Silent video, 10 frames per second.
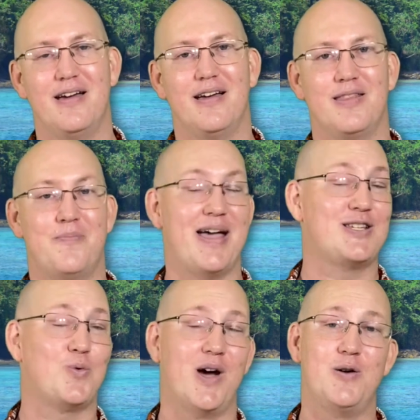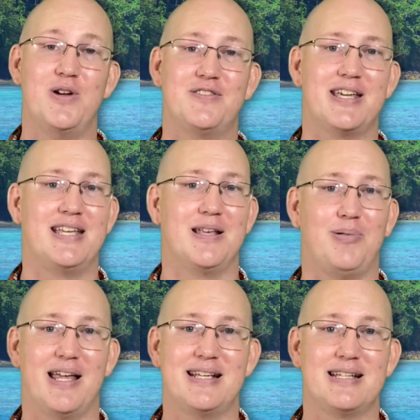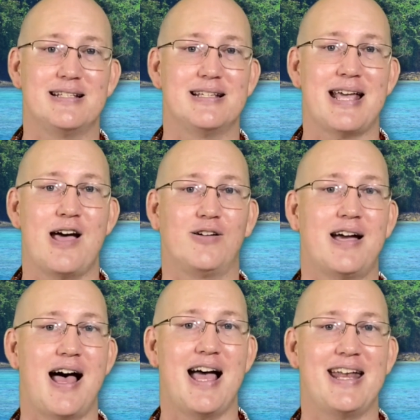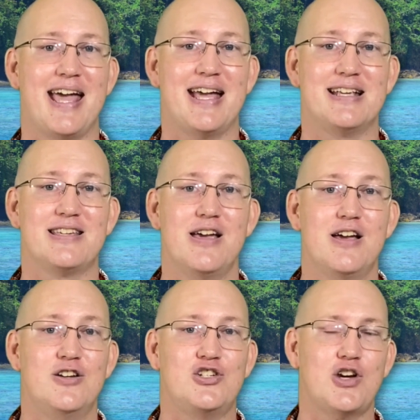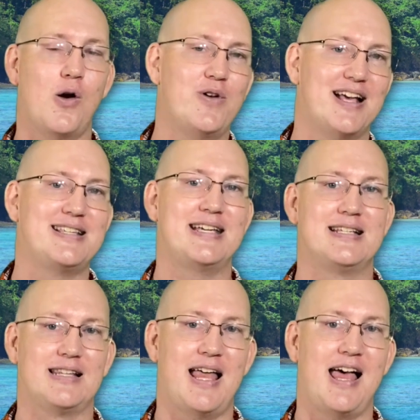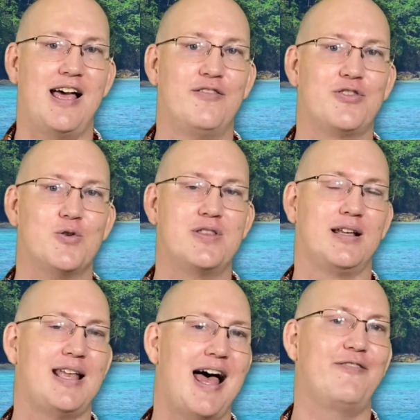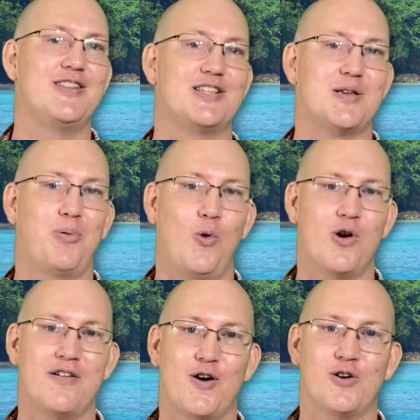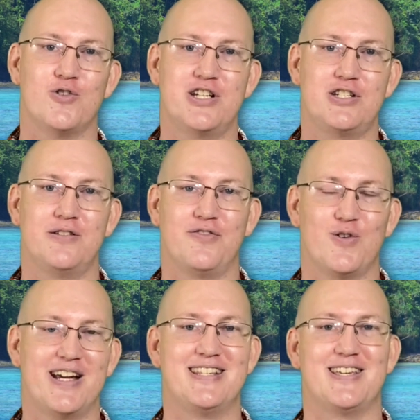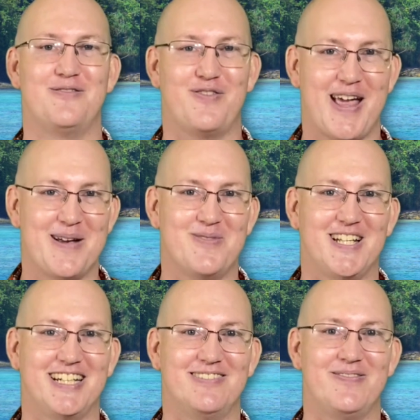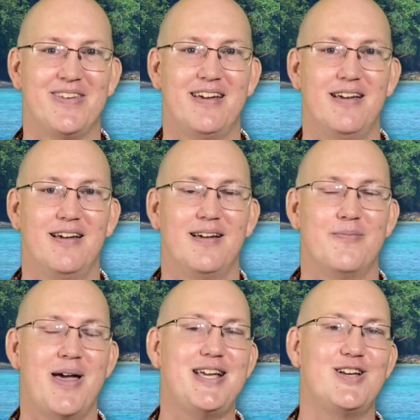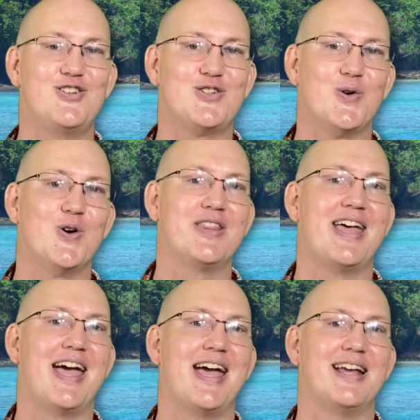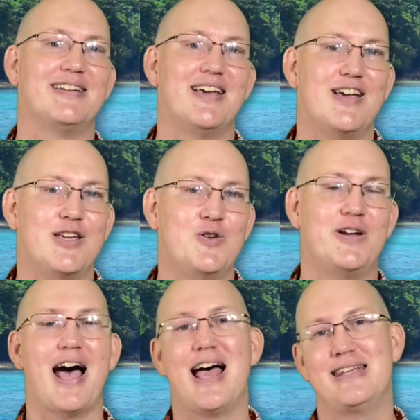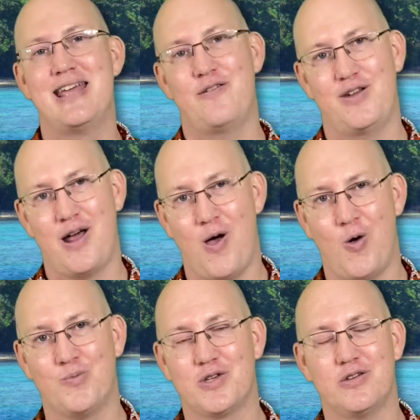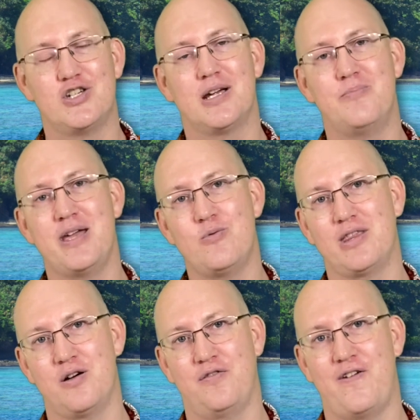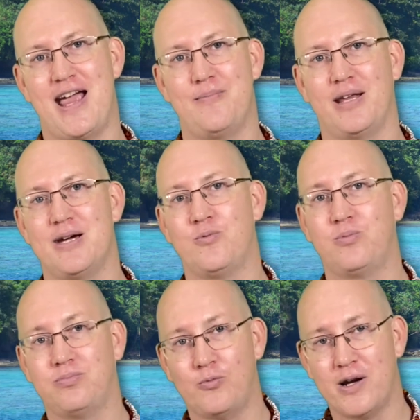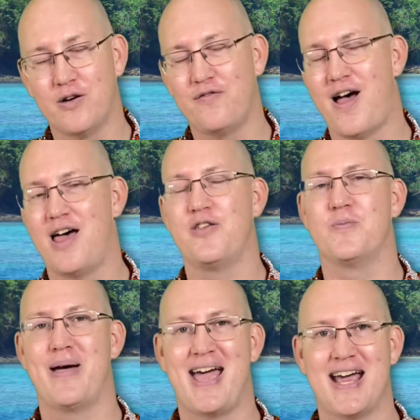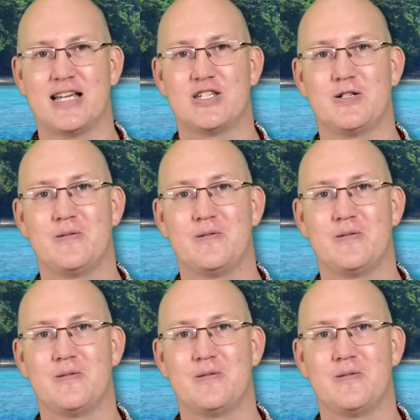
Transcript: The best way we've seen the blessings is how God has shown us His love through the love and the support of our Christian friends and family. Making sure that you got Devan home so that she could be with her family when her father passed.